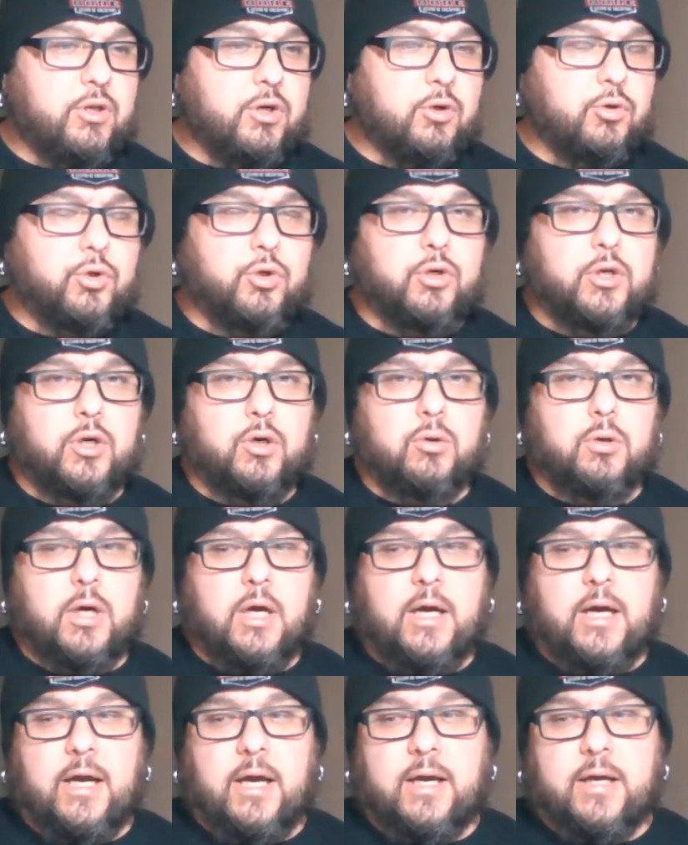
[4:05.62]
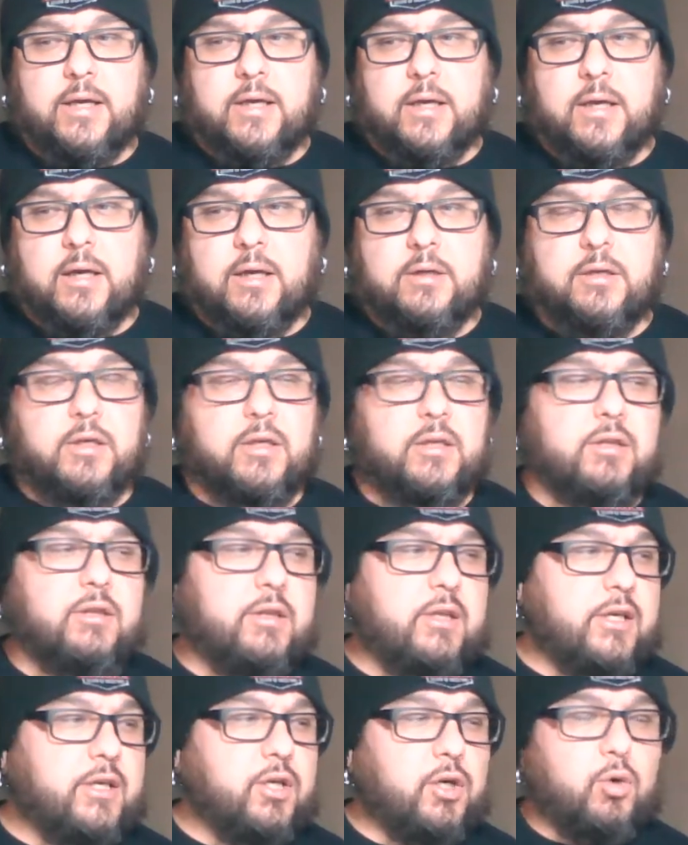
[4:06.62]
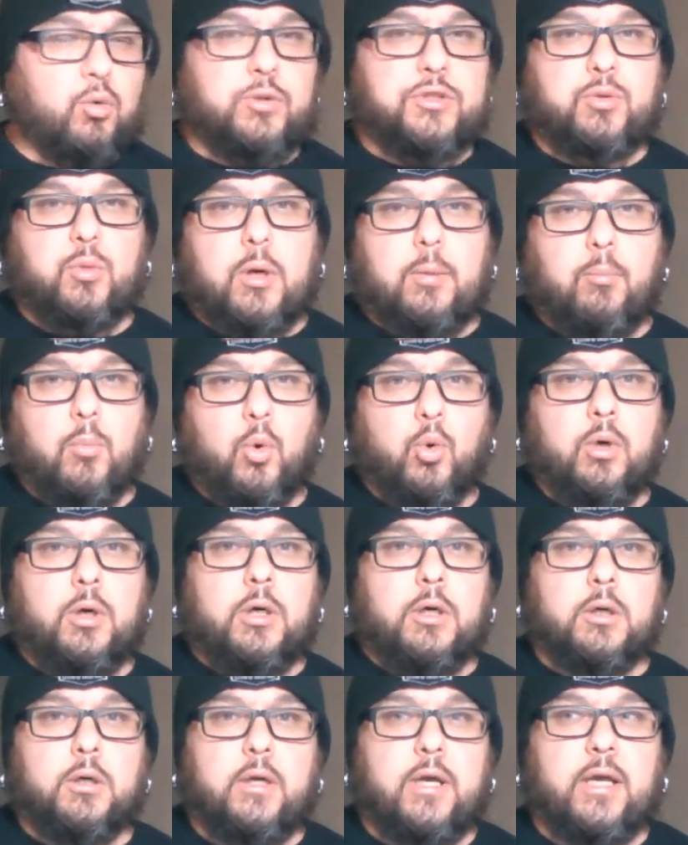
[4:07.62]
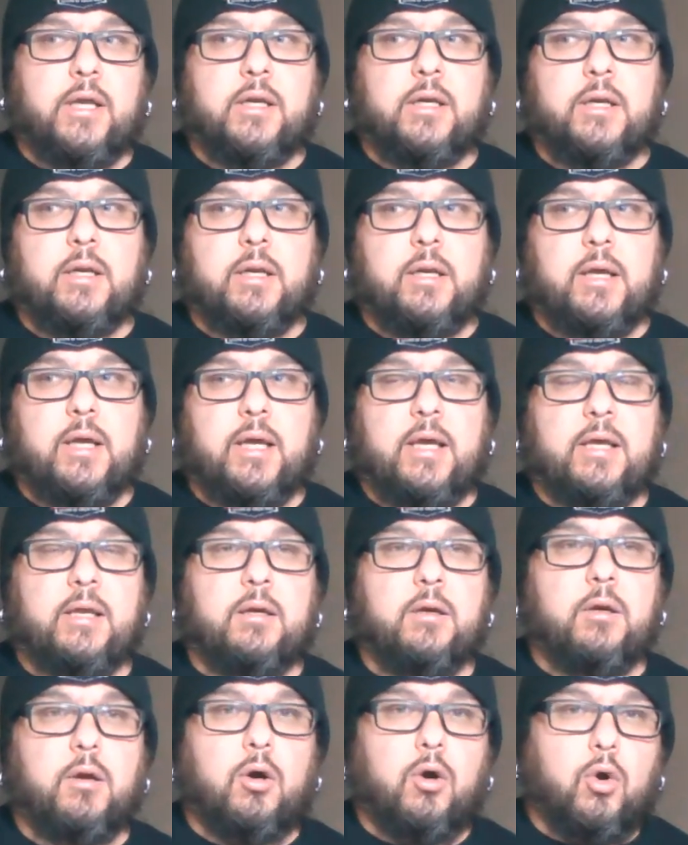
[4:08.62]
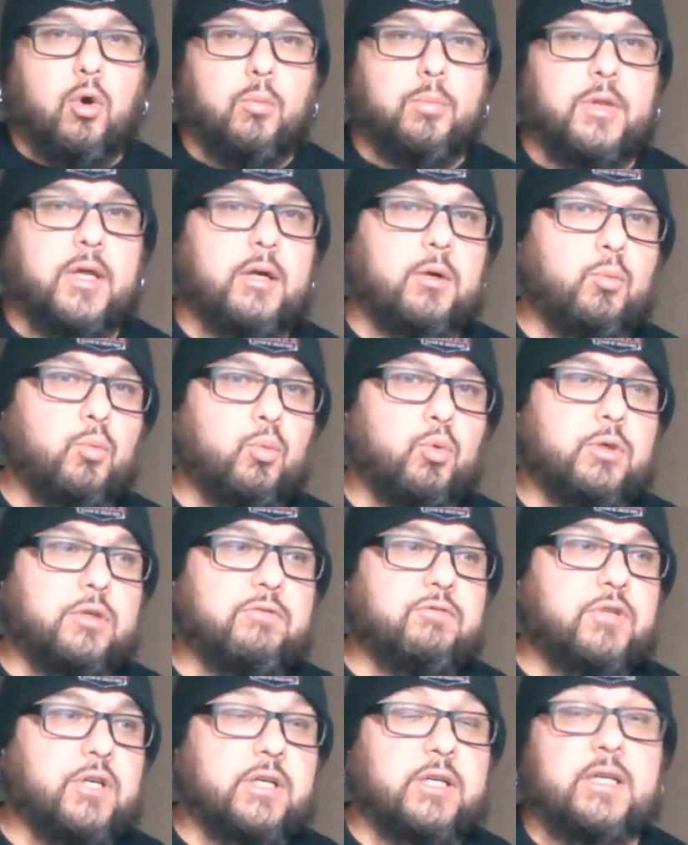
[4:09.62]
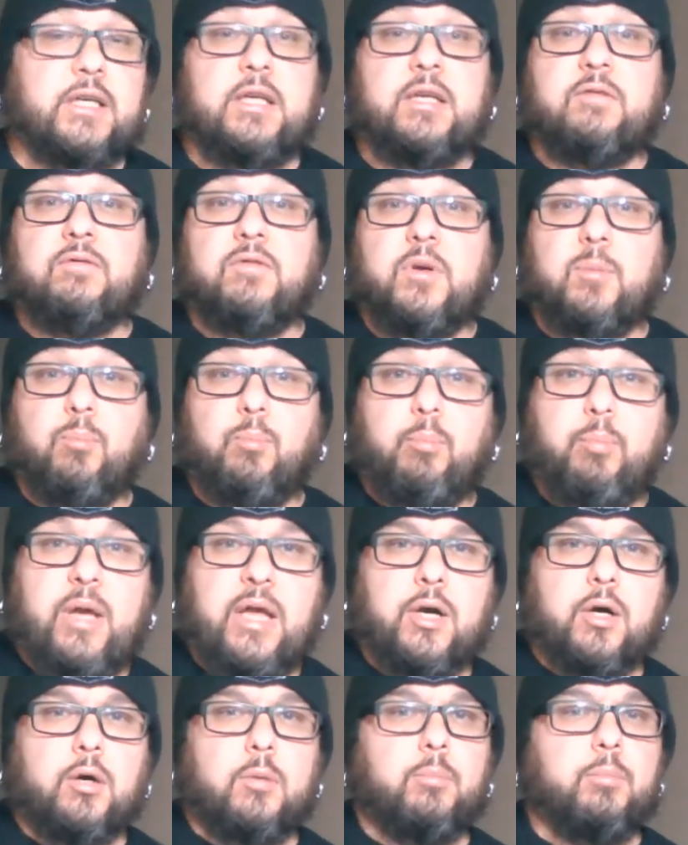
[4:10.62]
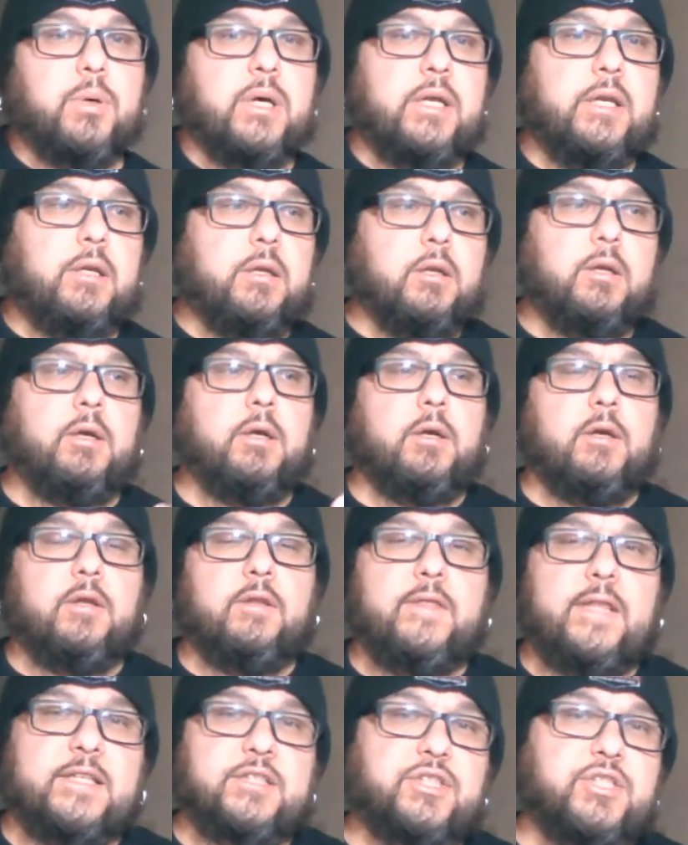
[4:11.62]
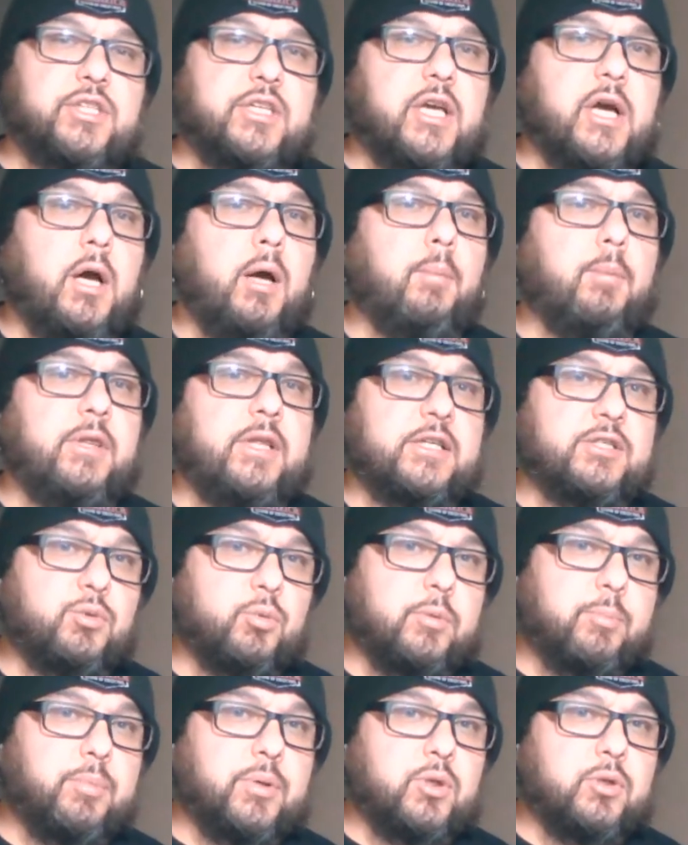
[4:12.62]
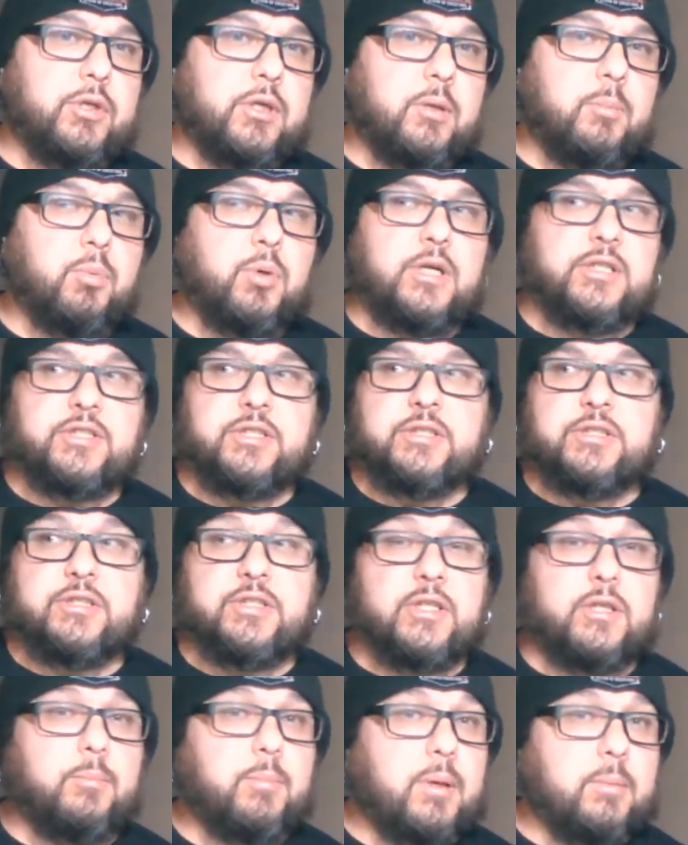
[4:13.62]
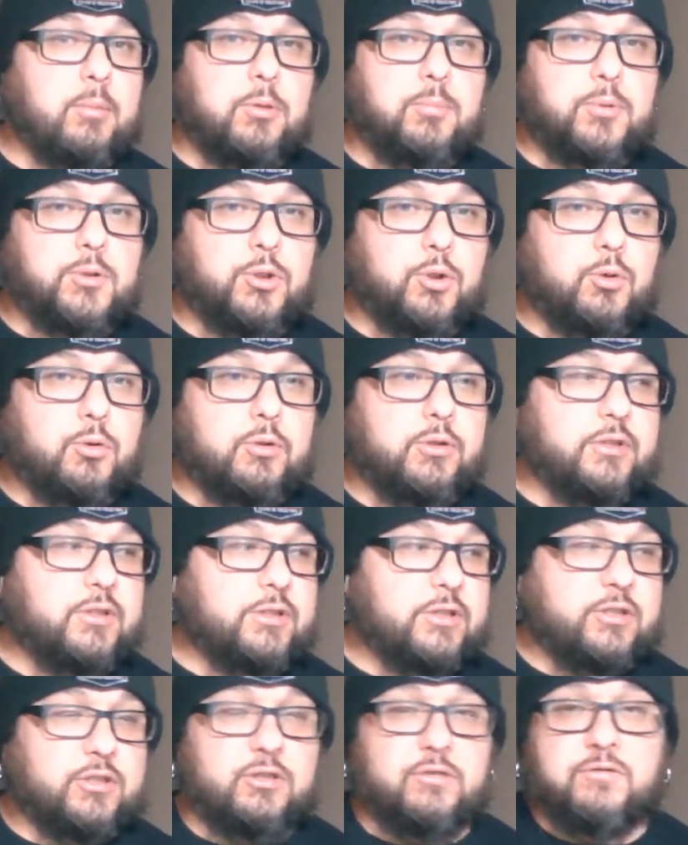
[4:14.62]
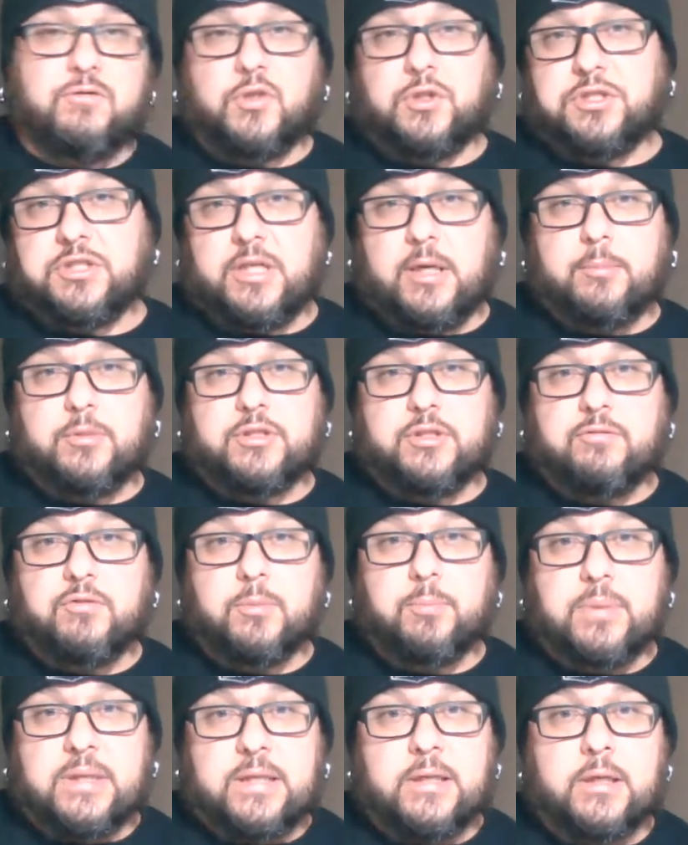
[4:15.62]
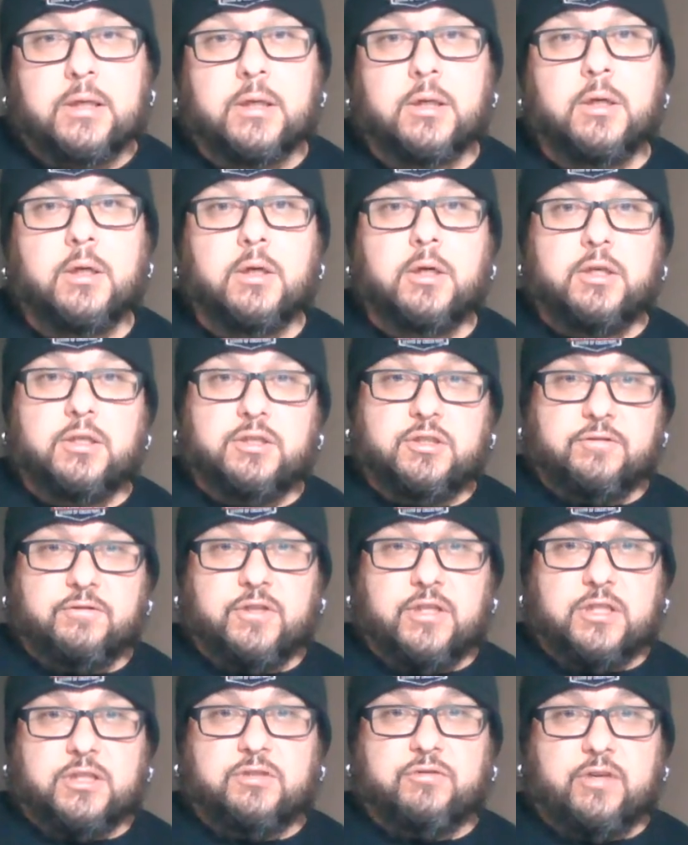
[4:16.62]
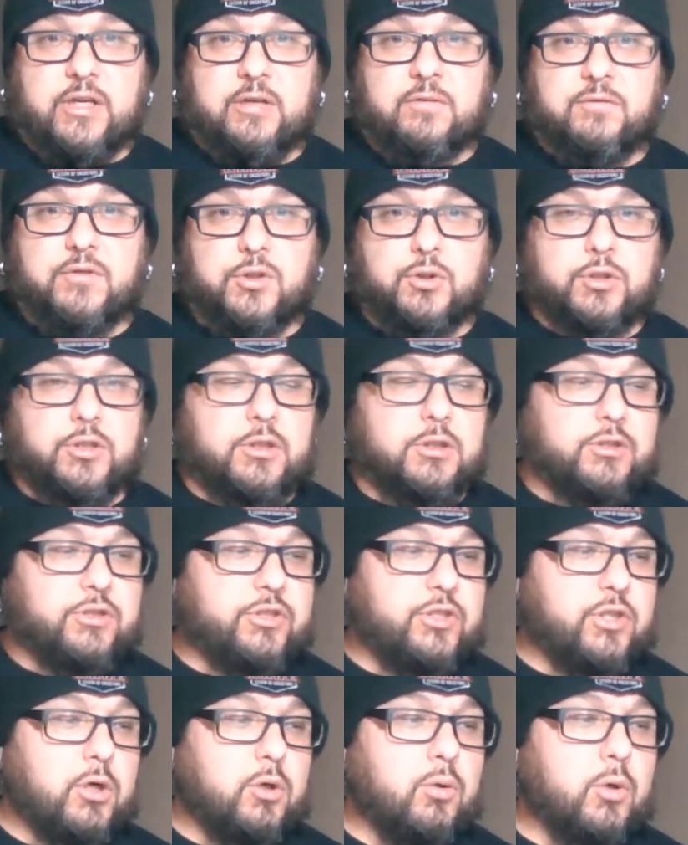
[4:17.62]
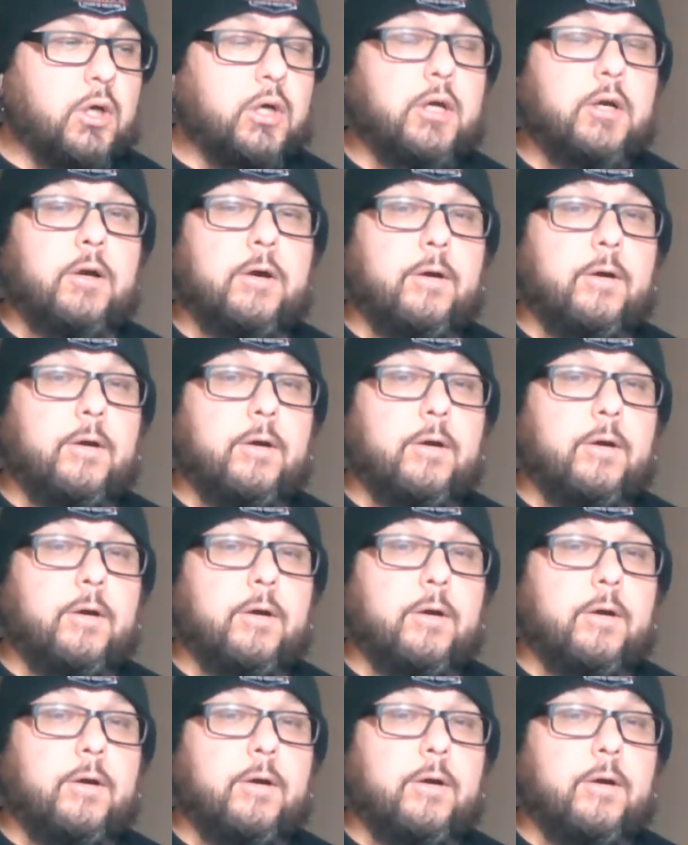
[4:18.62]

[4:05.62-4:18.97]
know, you can they can always want more and hope that it would have done even better, but that's to come, and that's with building a presence. And the Bubba Patrol, this is the first time it's ever been to Phoenix Fan Fusion. So